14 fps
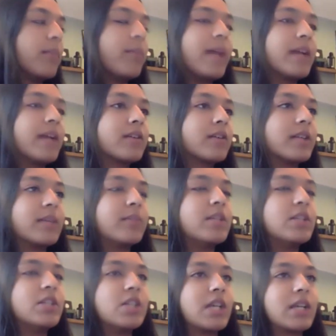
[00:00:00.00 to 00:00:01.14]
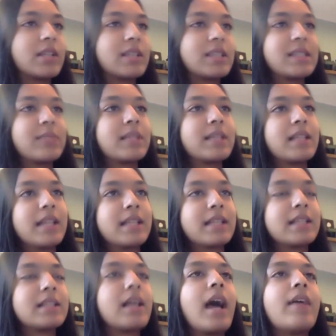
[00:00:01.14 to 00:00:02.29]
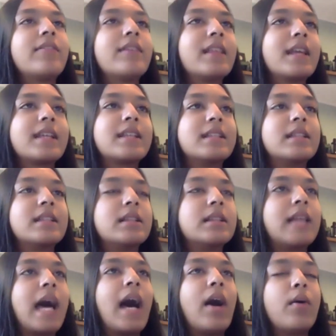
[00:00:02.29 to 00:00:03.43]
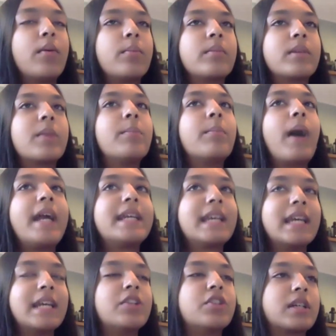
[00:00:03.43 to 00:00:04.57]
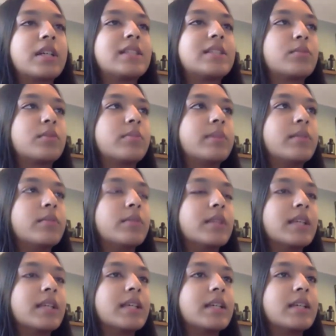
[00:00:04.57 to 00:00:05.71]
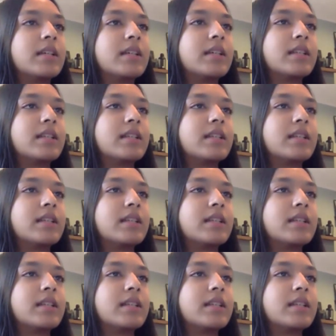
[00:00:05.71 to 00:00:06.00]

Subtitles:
medical imaging, something like, I feel like that combining interests would be really